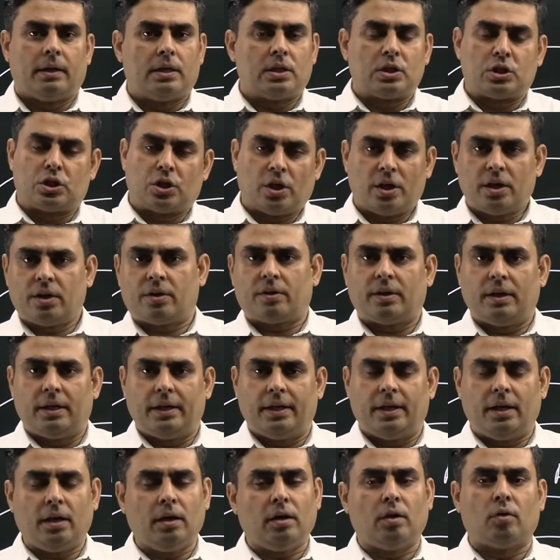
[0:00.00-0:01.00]

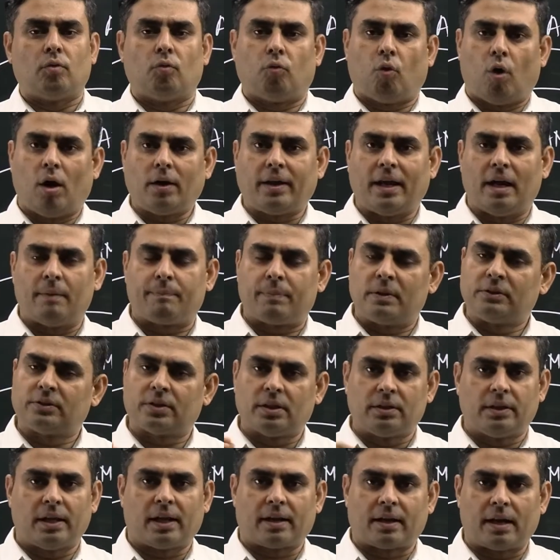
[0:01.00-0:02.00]
Generally, what happens
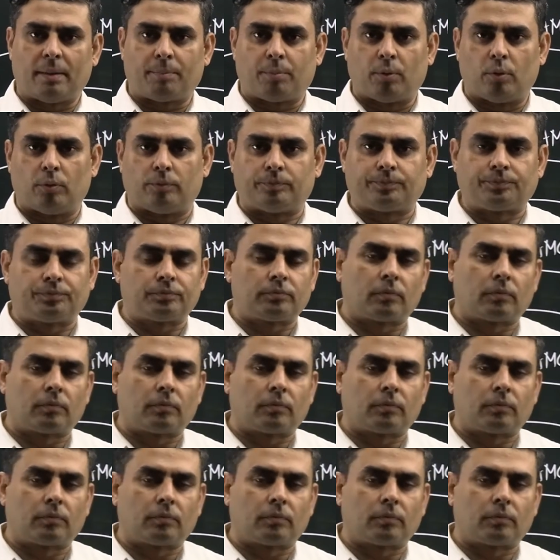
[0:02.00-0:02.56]
in the repo?